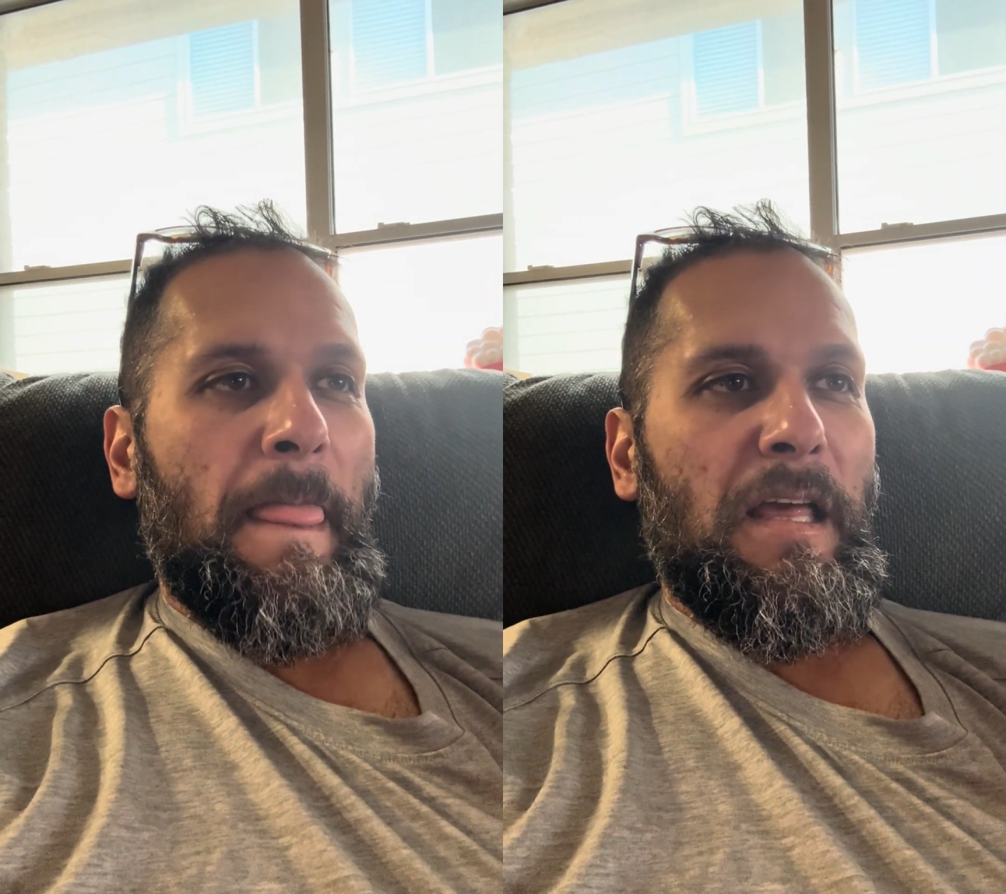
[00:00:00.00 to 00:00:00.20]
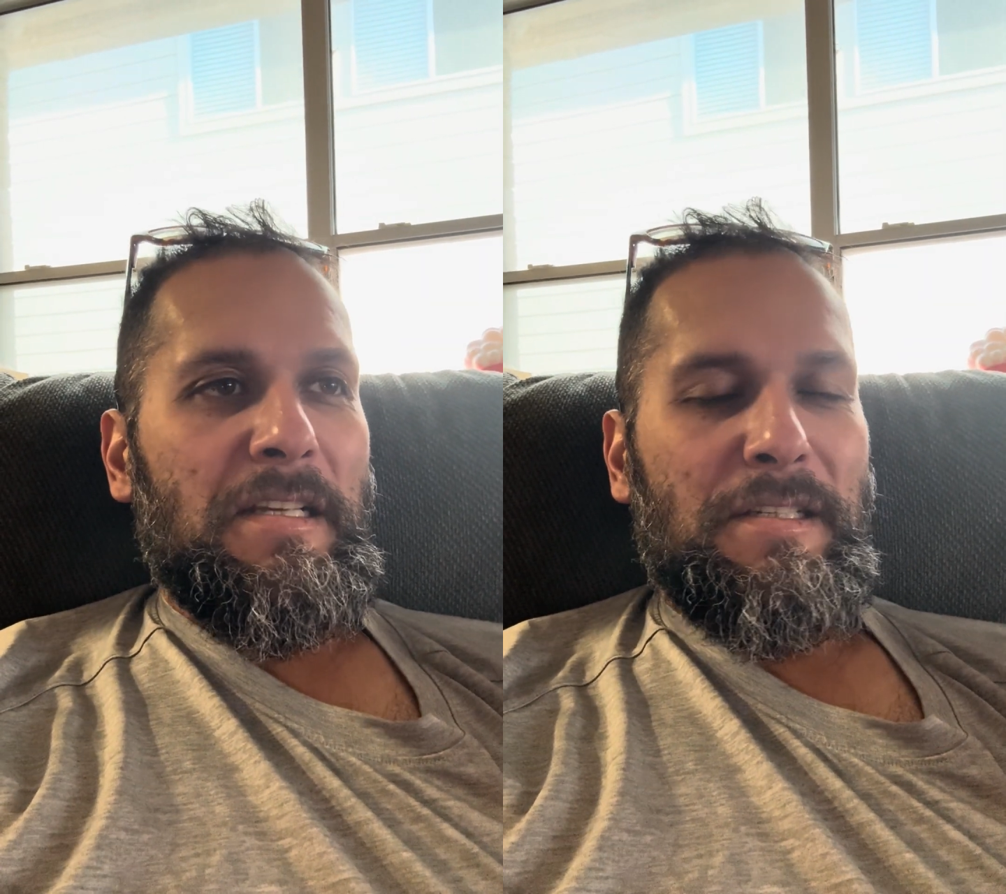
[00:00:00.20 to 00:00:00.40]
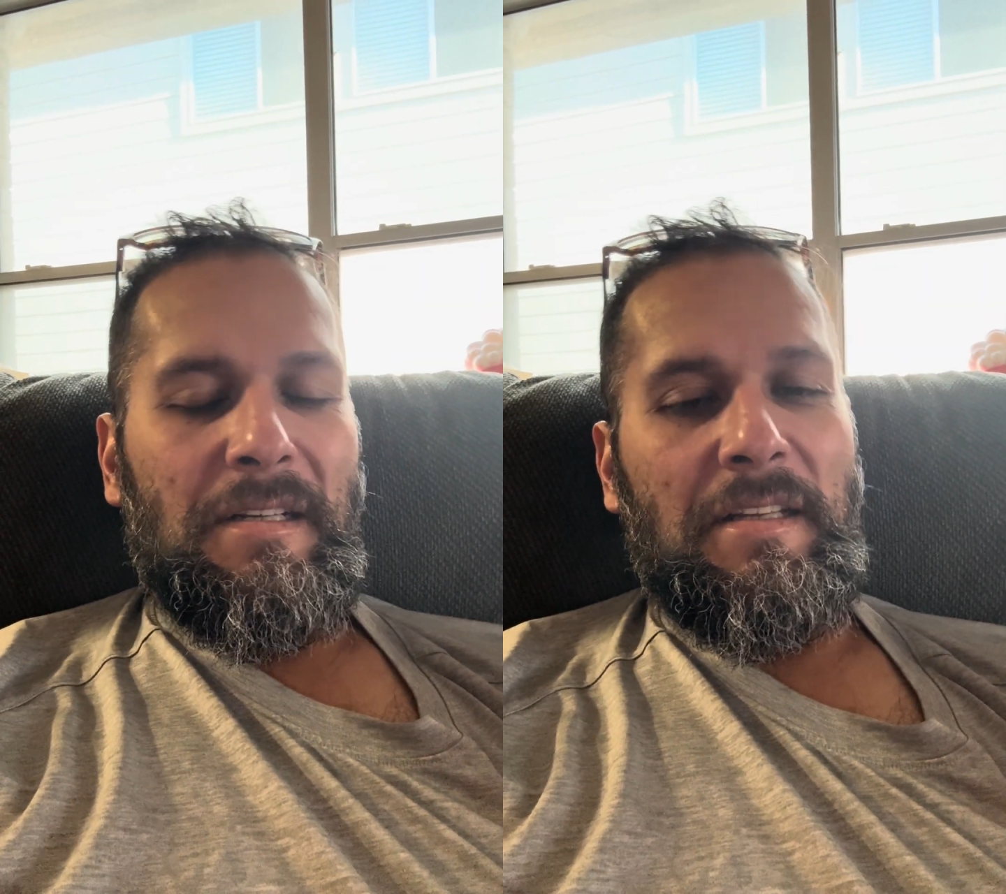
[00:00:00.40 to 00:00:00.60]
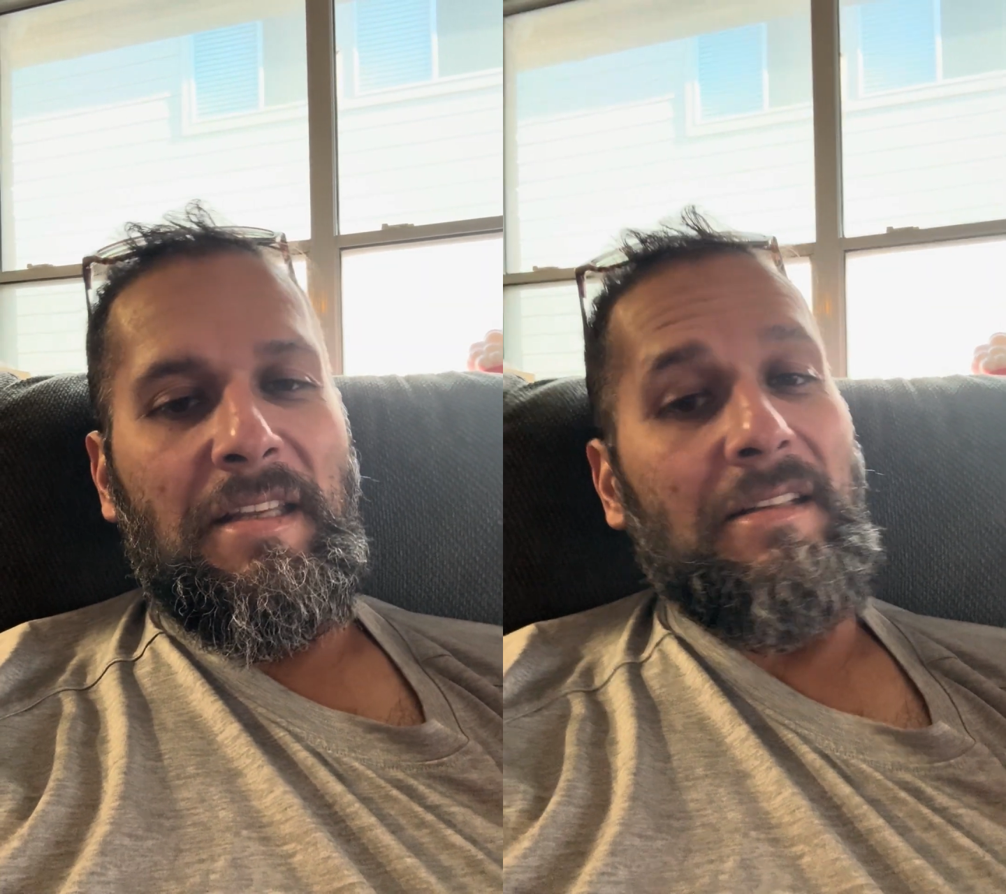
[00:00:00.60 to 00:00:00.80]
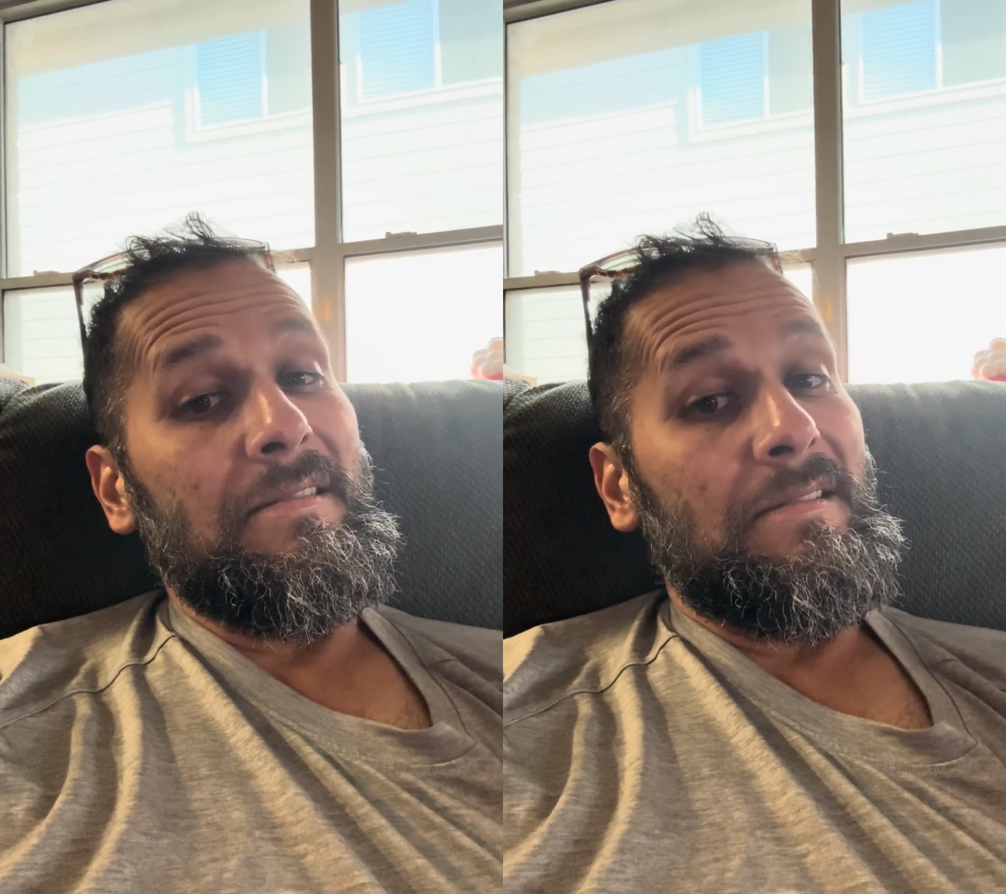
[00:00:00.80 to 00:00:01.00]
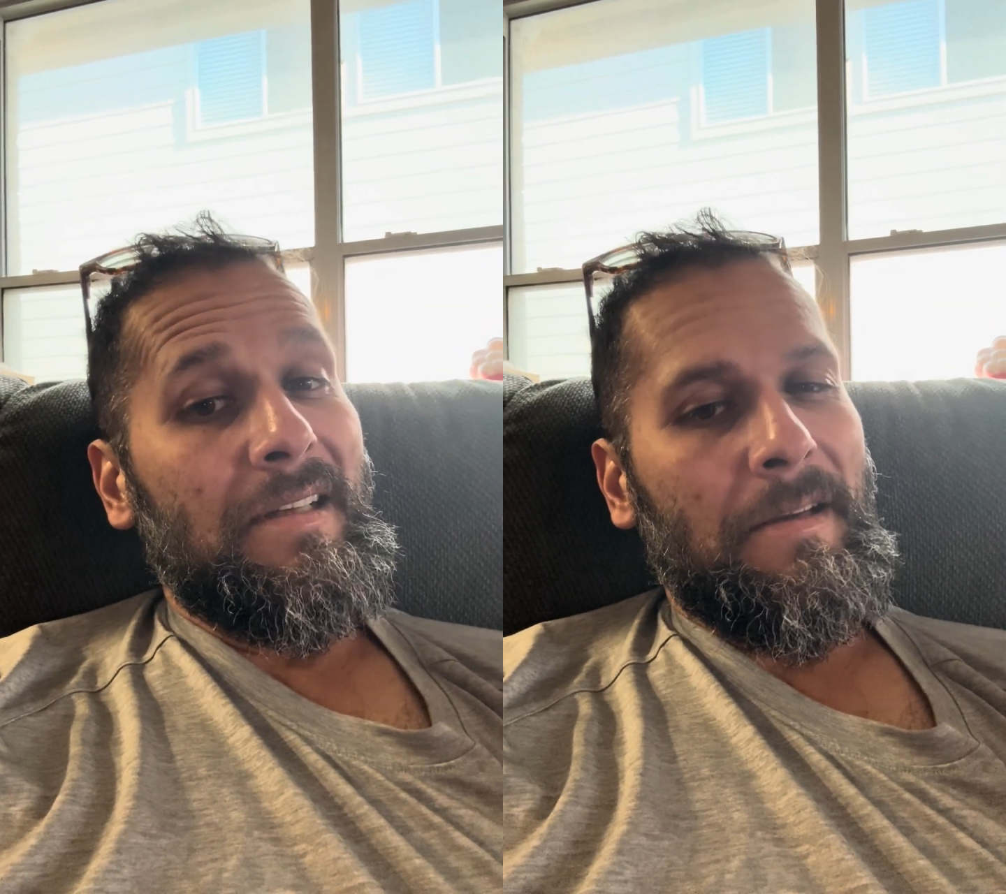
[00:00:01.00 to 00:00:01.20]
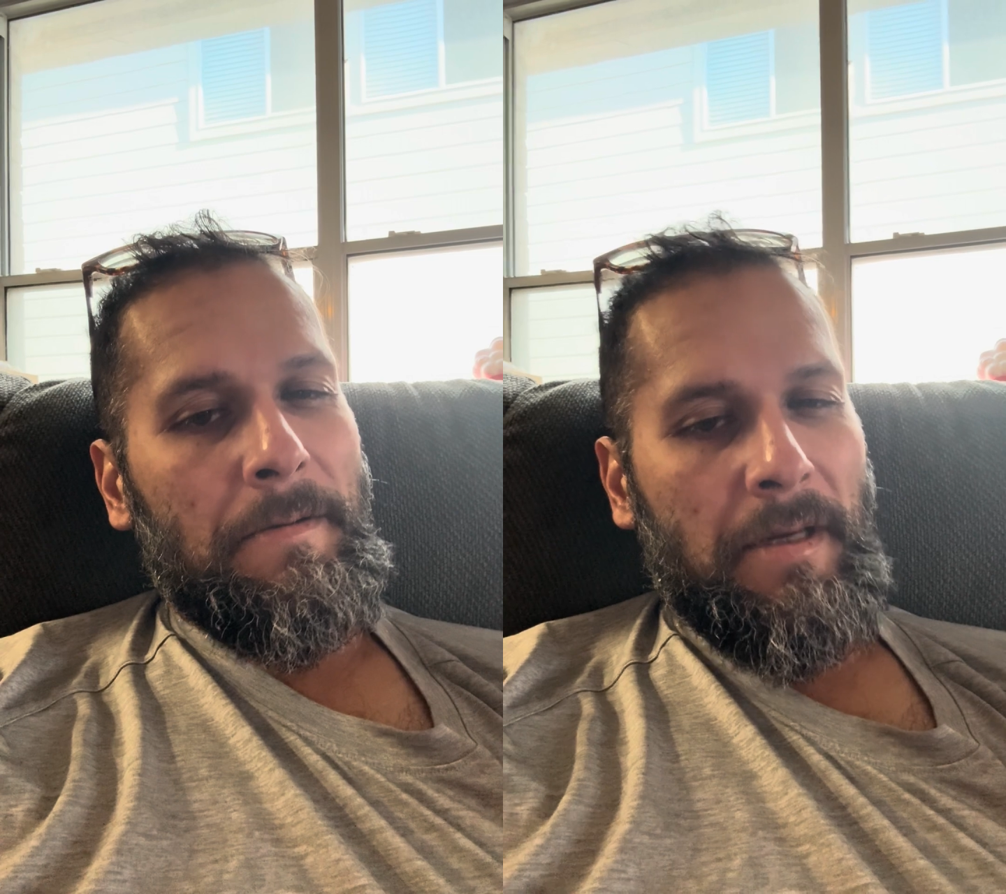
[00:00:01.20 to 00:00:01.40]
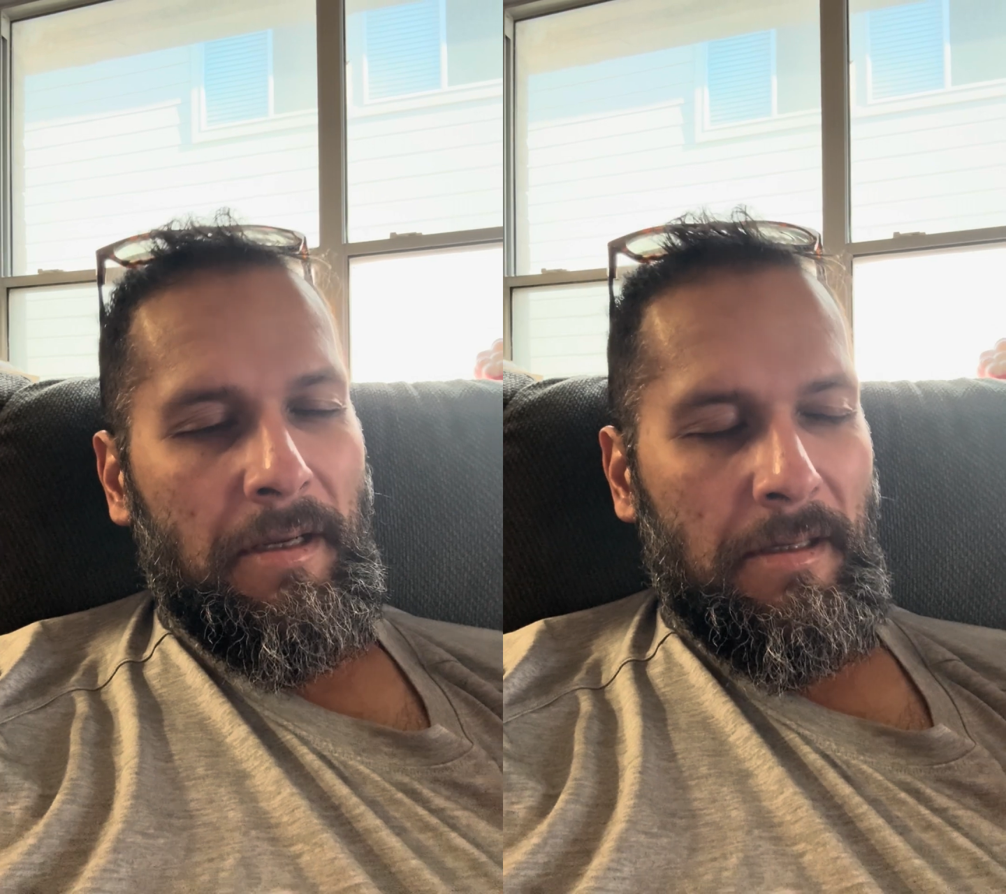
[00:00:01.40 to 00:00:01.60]
I started to get a little
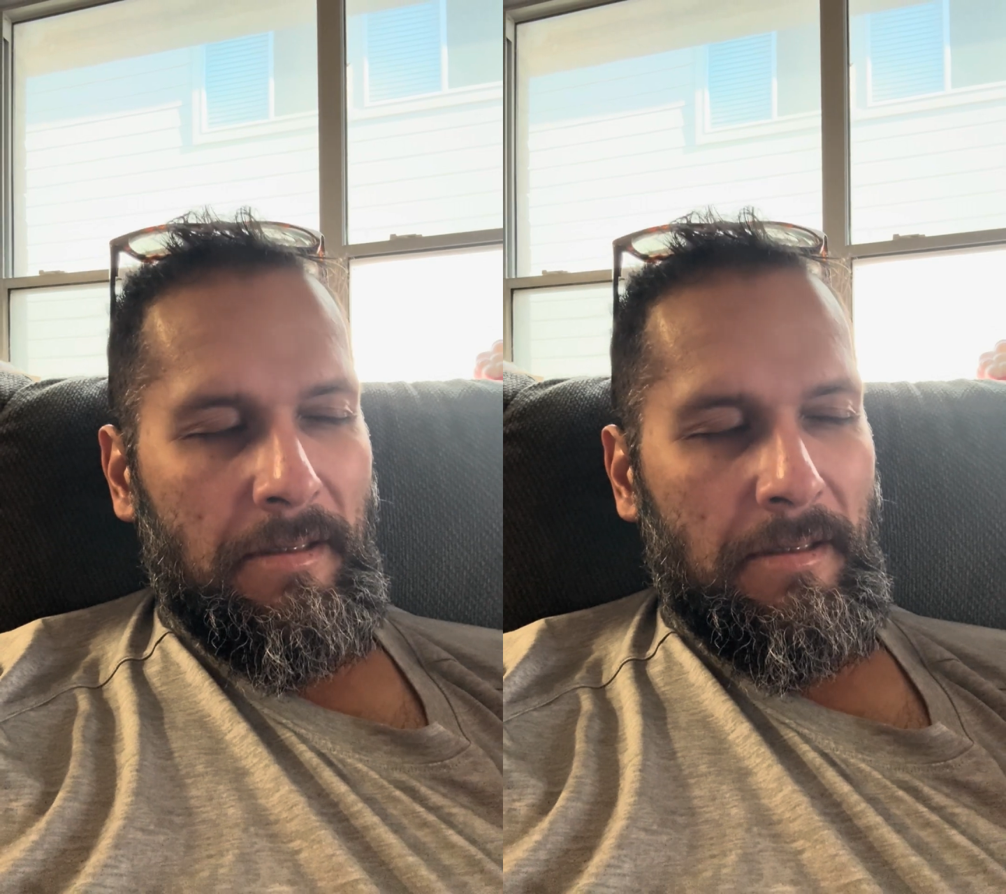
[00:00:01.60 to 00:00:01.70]
angry,